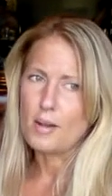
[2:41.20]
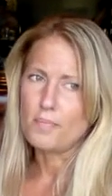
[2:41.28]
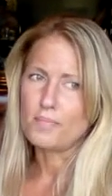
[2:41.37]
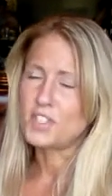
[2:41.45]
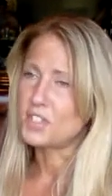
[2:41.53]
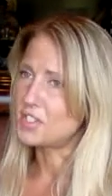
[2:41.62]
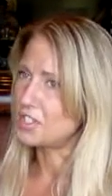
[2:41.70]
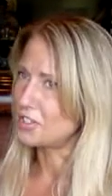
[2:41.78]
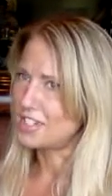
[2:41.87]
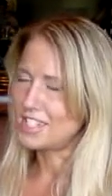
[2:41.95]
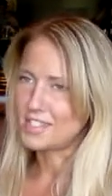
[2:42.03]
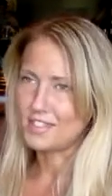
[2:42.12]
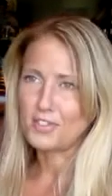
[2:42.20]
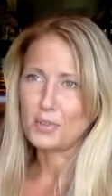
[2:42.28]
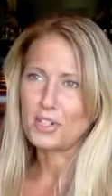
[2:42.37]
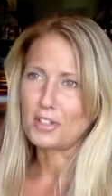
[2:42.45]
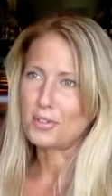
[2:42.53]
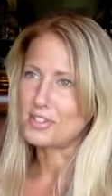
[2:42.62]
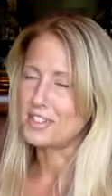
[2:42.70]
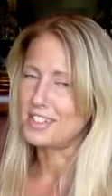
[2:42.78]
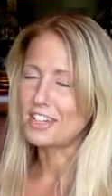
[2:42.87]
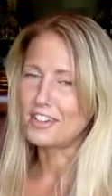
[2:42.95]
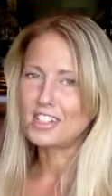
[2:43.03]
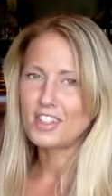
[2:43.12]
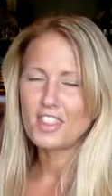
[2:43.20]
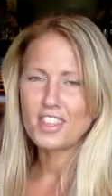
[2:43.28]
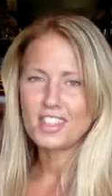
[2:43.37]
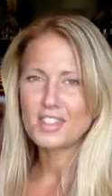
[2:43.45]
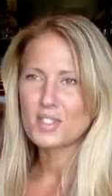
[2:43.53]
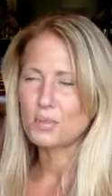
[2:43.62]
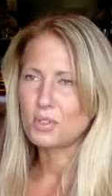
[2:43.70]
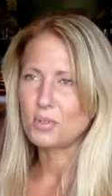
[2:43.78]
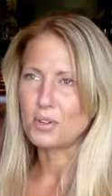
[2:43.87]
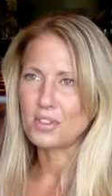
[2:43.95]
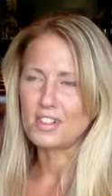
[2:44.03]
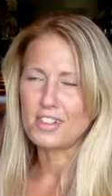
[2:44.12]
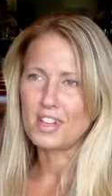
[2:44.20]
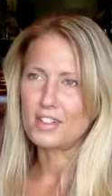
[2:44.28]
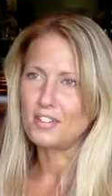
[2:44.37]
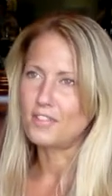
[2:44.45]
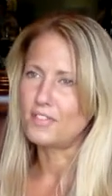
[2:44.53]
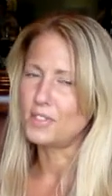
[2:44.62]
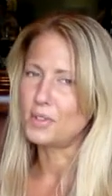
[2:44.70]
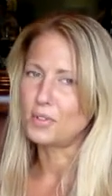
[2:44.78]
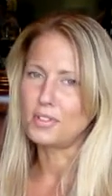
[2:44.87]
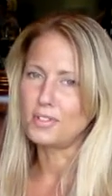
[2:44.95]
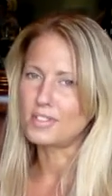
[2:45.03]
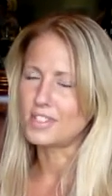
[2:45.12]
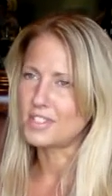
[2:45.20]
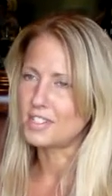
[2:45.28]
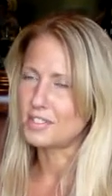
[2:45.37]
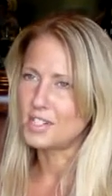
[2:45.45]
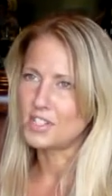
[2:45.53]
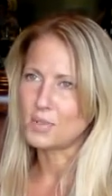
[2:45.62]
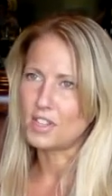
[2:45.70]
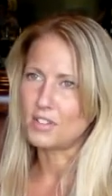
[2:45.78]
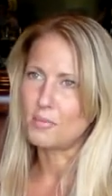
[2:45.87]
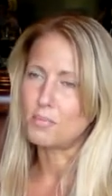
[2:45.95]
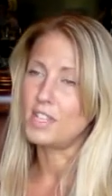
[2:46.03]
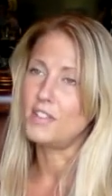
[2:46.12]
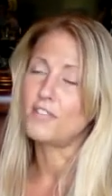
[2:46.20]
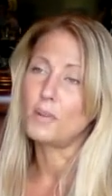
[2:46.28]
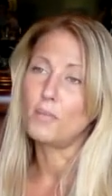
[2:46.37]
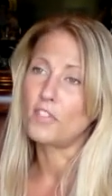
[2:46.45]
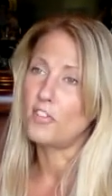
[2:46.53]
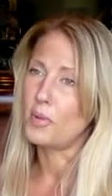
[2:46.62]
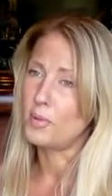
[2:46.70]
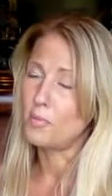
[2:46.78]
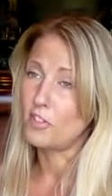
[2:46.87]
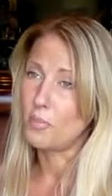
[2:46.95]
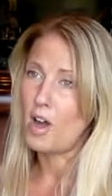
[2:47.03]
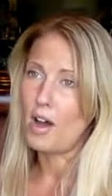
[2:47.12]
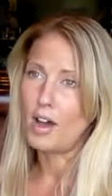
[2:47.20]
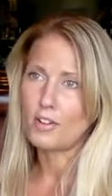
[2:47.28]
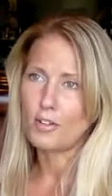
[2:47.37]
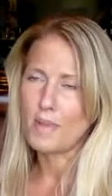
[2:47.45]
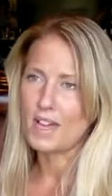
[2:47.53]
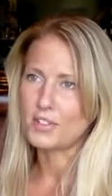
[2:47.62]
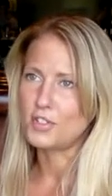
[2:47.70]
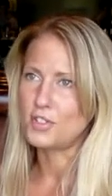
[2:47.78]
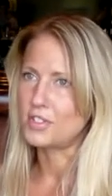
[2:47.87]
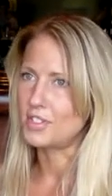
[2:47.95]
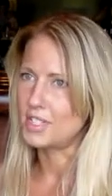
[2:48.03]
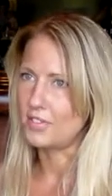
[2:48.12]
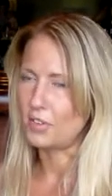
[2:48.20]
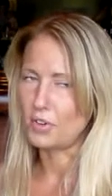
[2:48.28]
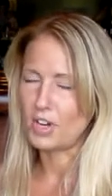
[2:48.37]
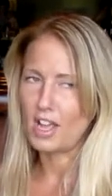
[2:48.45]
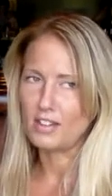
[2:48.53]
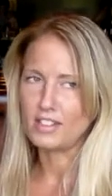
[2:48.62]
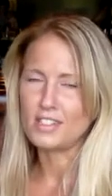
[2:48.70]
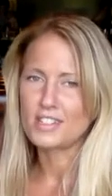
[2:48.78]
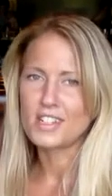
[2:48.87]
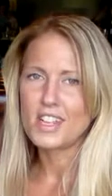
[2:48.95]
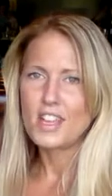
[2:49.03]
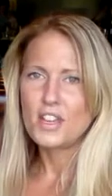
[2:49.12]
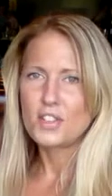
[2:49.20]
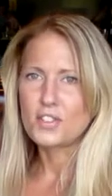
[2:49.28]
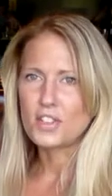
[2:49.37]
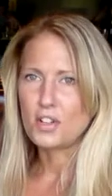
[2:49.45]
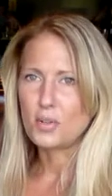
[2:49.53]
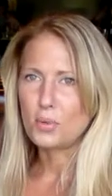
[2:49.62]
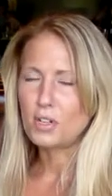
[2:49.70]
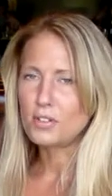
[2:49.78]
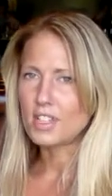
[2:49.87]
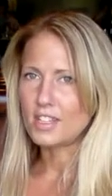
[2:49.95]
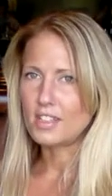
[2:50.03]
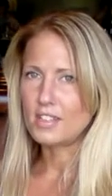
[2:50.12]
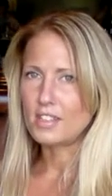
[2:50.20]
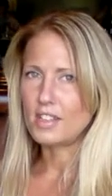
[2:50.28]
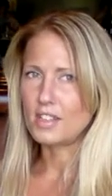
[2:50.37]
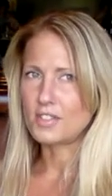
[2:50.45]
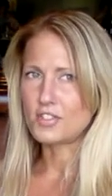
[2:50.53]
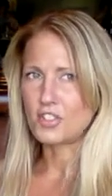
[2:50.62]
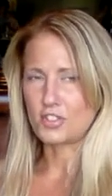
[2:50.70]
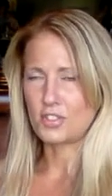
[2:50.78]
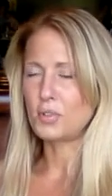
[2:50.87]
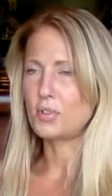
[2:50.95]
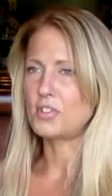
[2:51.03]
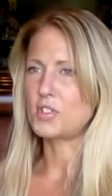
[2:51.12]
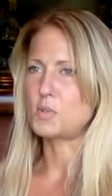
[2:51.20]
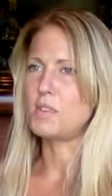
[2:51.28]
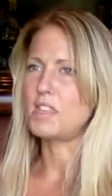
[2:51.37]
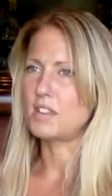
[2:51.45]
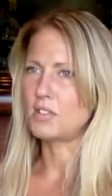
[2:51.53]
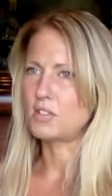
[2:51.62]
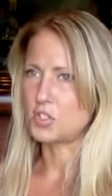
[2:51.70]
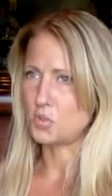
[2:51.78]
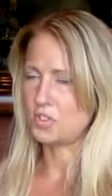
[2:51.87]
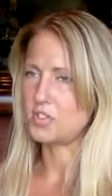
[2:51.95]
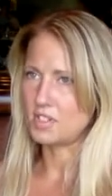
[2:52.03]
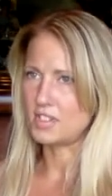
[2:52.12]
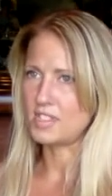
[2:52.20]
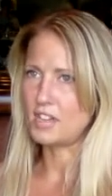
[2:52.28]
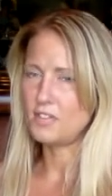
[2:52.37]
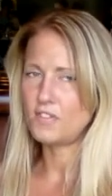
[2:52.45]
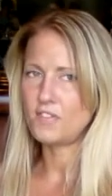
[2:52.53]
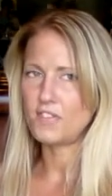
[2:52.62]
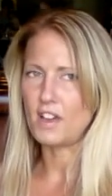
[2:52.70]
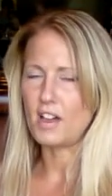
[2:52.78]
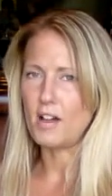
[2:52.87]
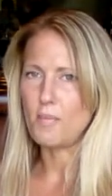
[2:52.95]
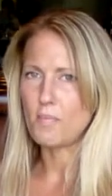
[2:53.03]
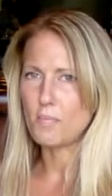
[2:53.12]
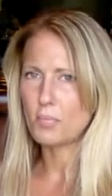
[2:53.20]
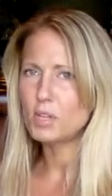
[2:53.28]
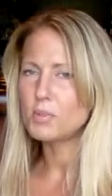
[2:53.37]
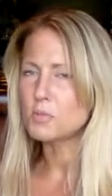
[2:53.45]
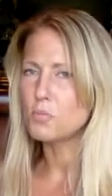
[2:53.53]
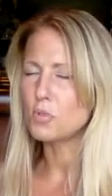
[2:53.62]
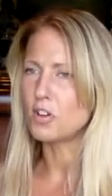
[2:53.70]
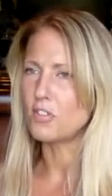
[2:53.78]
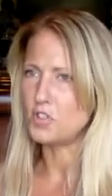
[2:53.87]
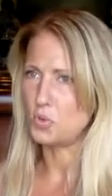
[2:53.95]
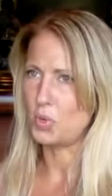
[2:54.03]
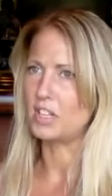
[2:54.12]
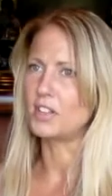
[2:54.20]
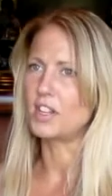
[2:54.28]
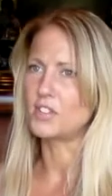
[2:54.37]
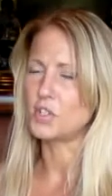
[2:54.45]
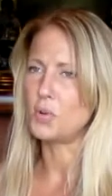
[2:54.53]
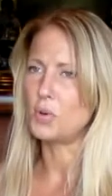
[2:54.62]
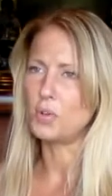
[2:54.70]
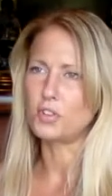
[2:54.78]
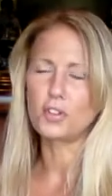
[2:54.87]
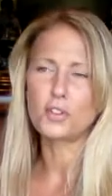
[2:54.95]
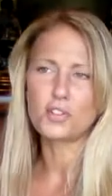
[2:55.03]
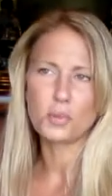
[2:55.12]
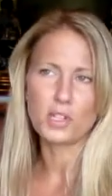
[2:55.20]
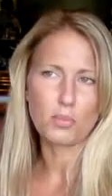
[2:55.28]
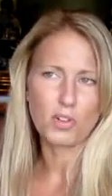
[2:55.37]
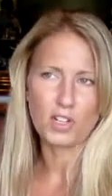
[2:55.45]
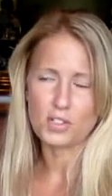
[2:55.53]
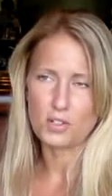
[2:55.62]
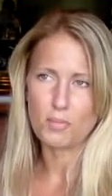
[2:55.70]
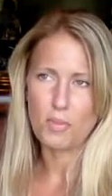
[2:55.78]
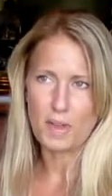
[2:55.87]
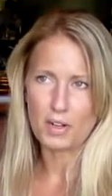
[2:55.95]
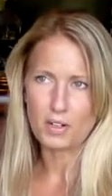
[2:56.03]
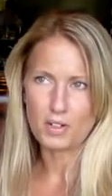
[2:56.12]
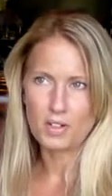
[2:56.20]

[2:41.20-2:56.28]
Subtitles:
Distilleries, if you want to go into the liquor end of things, we work with a lot of local distilleries, whether it be from Vermont or Massachusetts, even Rhode Island. So we don't look at it as just local, just being just Worcester itself. Pretty much more of New England as a whole. The closer we can bring it to home, the better.